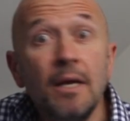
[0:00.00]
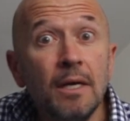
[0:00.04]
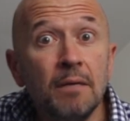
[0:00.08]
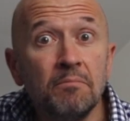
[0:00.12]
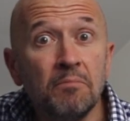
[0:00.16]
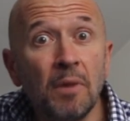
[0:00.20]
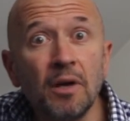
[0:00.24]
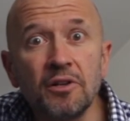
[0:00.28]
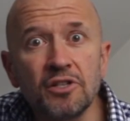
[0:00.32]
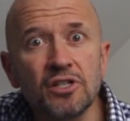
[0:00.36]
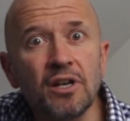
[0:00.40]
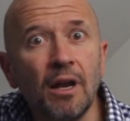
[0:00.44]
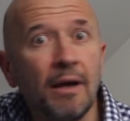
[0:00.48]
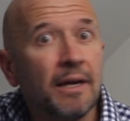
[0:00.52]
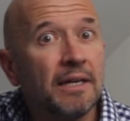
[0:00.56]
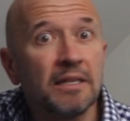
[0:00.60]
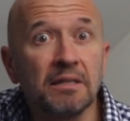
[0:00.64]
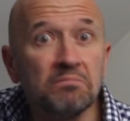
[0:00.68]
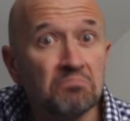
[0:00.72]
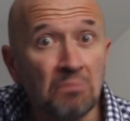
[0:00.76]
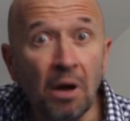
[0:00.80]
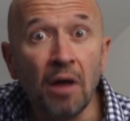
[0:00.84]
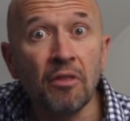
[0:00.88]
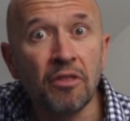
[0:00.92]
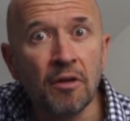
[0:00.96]
Much
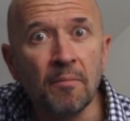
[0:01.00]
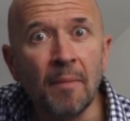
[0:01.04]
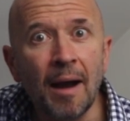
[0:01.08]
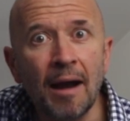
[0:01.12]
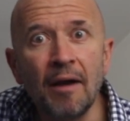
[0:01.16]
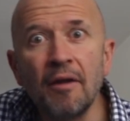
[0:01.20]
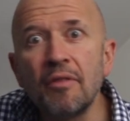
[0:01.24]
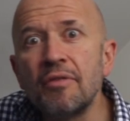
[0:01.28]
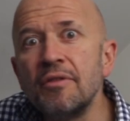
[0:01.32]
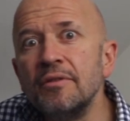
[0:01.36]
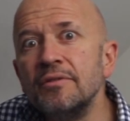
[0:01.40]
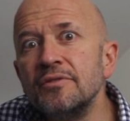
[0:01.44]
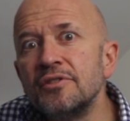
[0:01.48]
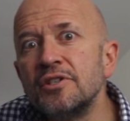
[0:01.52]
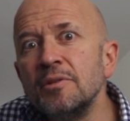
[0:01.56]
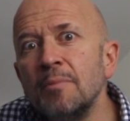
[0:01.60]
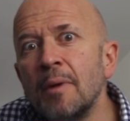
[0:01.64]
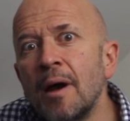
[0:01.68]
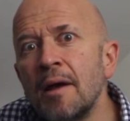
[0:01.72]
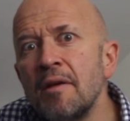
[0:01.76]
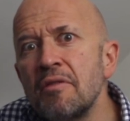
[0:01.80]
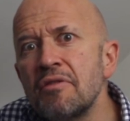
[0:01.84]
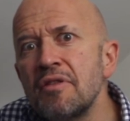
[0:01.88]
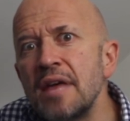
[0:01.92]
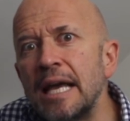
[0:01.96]
like other marathons, you
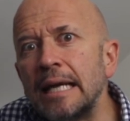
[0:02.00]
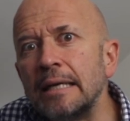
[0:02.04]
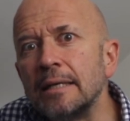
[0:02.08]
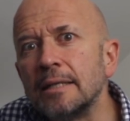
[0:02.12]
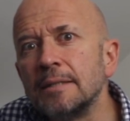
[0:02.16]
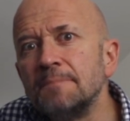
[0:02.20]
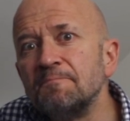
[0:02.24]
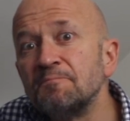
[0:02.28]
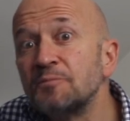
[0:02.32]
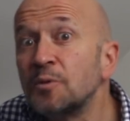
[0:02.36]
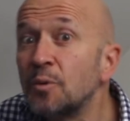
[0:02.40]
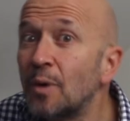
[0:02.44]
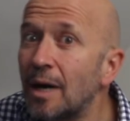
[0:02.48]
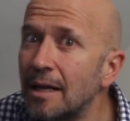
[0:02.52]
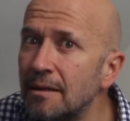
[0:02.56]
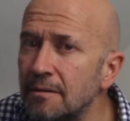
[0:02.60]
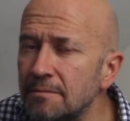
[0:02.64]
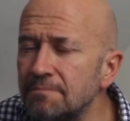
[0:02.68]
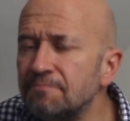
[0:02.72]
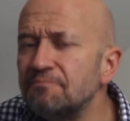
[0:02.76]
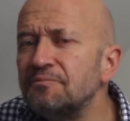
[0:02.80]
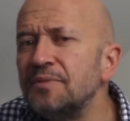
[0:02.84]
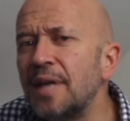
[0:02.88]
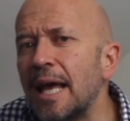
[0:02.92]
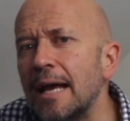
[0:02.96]
might think.
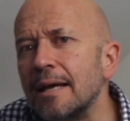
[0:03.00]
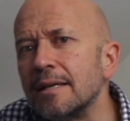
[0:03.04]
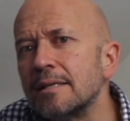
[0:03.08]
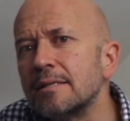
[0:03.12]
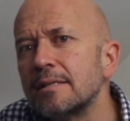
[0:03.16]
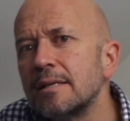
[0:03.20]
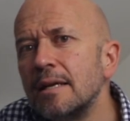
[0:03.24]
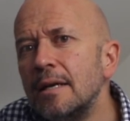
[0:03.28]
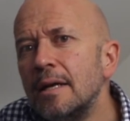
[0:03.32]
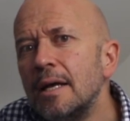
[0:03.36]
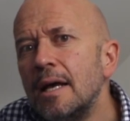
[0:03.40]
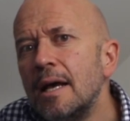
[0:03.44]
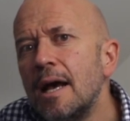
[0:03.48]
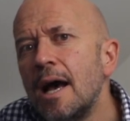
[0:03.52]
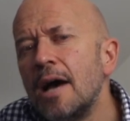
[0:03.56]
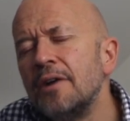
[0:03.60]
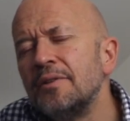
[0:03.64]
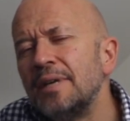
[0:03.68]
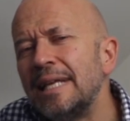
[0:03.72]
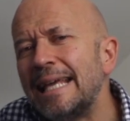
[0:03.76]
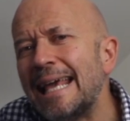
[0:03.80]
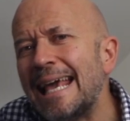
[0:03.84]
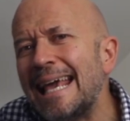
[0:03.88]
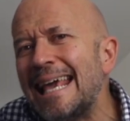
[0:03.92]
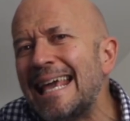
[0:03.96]
Well, yes,
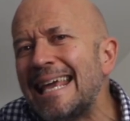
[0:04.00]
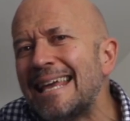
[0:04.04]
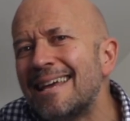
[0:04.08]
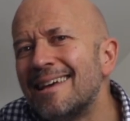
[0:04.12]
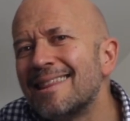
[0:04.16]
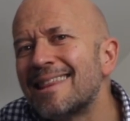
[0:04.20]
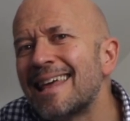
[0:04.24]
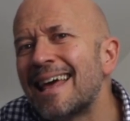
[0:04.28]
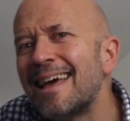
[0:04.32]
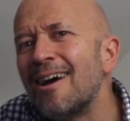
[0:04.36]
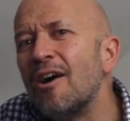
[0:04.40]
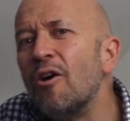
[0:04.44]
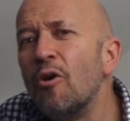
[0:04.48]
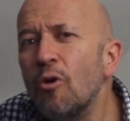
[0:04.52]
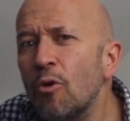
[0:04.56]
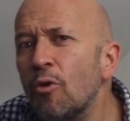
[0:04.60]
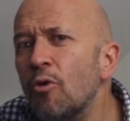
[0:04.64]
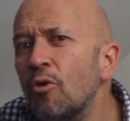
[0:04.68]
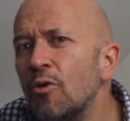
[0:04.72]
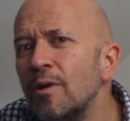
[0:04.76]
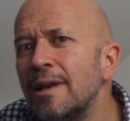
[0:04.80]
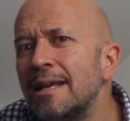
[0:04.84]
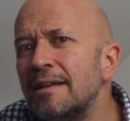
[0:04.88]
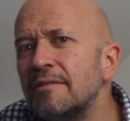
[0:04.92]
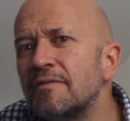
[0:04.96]
only here they're
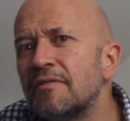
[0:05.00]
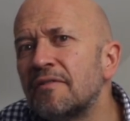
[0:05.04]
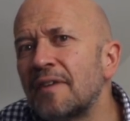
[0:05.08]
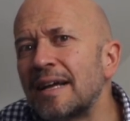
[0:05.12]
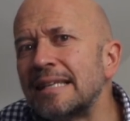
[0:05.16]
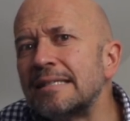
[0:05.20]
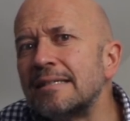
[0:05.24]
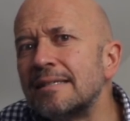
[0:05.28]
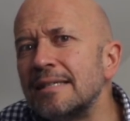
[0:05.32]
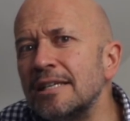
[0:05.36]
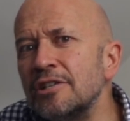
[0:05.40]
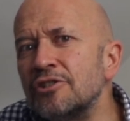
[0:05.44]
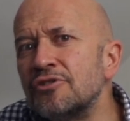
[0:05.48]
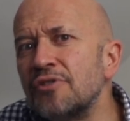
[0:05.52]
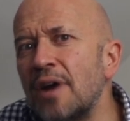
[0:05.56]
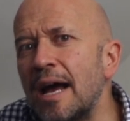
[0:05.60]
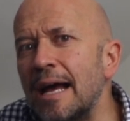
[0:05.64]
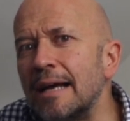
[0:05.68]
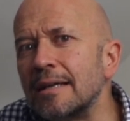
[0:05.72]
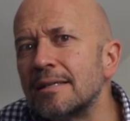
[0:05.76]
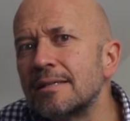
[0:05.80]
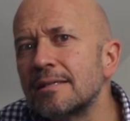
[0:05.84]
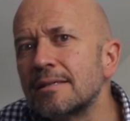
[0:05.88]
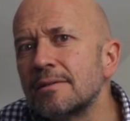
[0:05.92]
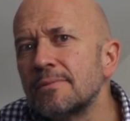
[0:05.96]
all in fancy
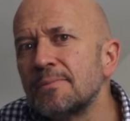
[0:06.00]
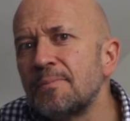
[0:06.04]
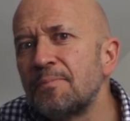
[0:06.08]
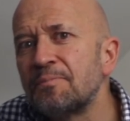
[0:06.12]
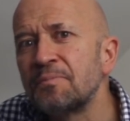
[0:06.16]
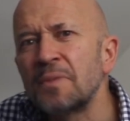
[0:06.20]
dress.